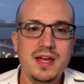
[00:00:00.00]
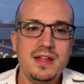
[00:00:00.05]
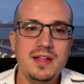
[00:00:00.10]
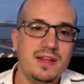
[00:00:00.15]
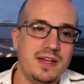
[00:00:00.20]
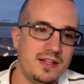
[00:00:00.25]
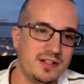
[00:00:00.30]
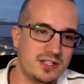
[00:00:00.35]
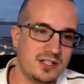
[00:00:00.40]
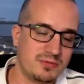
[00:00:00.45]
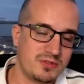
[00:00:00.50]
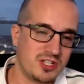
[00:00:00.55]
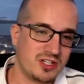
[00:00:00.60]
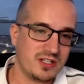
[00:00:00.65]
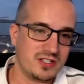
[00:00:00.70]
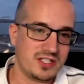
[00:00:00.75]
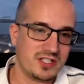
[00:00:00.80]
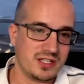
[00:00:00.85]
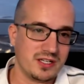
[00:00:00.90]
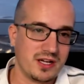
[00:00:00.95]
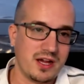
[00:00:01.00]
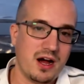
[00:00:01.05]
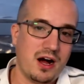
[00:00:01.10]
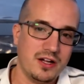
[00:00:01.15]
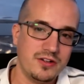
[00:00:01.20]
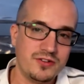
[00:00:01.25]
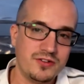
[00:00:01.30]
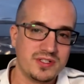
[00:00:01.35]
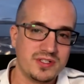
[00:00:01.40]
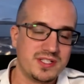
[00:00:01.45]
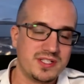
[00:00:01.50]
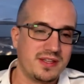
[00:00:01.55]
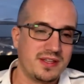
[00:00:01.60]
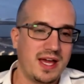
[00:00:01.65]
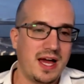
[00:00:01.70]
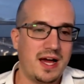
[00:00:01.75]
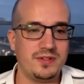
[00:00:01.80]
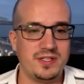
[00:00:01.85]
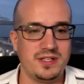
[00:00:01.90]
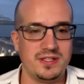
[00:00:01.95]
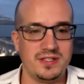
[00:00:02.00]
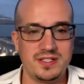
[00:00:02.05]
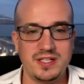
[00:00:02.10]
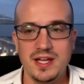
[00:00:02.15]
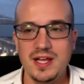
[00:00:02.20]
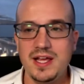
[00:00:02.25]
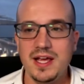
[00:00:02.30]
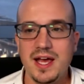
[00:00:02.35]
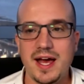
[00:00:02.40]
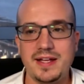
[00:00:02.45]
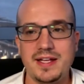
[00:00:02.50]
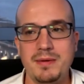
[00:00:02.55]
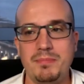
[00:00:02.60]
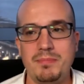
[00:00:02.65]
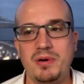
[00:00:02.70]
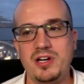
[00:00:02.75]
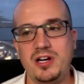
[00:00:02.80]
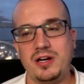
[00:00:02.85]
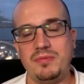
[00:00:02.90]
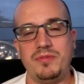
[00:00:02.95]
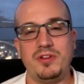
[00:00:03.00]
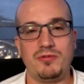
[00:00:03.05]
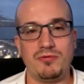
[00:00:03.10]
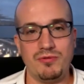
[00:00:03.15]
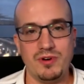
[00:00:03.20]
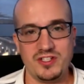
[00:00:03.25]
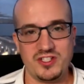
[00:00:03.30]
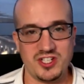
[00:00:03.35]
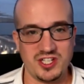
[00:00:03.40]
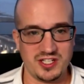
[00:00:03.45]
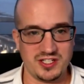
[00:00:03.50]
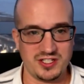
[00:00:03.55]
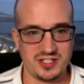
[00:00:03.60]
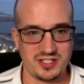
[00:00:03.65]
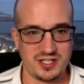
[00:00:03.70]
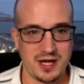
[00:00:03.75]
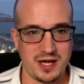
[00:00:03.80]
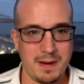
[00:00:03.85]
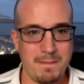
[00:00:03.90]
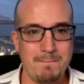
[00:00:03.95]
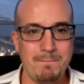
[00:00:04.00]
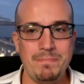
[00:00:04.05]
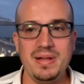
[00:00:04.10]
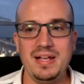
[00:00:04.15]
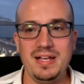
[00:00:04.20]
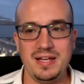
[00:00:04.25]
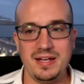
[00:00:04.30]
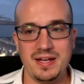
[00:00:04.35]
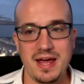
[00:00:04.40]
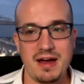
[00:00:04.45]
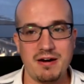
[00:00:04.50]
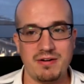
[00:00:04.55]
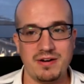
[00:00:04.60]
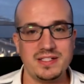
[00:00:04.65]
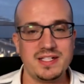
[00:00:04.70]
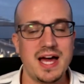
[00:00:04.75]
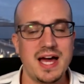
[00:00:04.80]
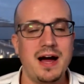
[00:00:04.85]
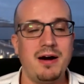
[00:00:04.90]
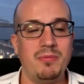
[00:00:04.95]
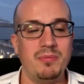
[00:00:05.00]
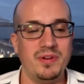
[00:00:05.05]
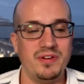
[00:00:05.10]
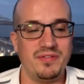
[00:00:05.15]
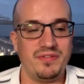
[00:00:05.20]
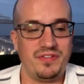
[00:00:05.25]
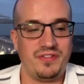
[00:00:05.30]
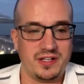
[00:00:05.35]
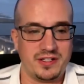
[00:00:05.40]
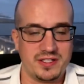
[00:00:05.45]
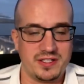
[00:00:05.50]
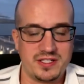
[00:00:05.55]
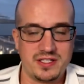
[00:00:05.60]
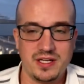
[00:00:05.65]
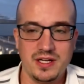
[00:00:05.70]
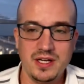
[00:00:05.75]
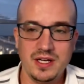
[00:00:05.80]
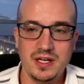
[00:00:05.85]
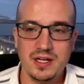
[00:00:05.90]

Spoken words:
They end up charging like hundreds of thousands, and they become the richest billionaire endowment funds,